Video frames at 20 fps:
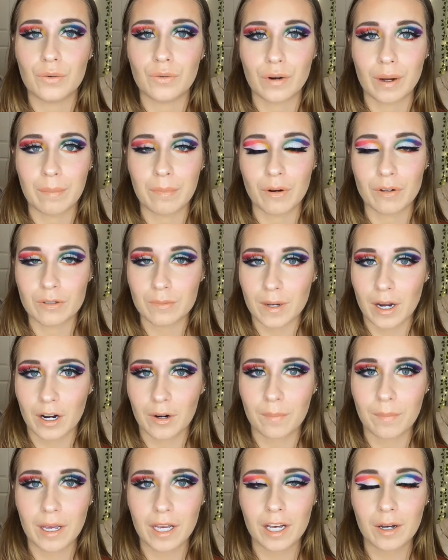rainbow
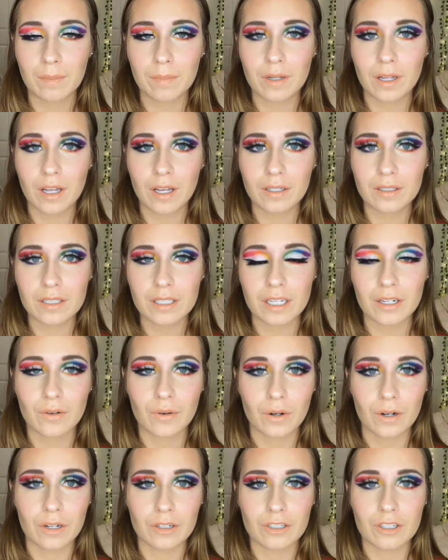inspired makeup looks in
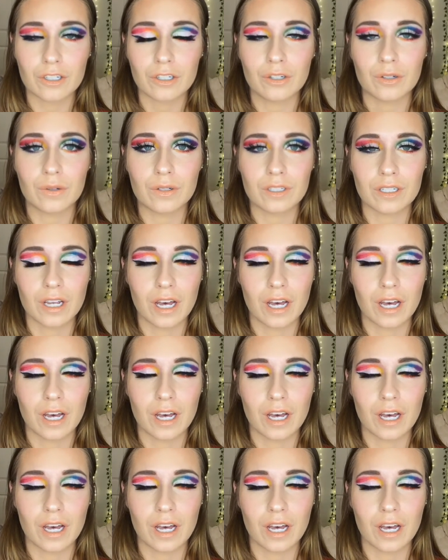order to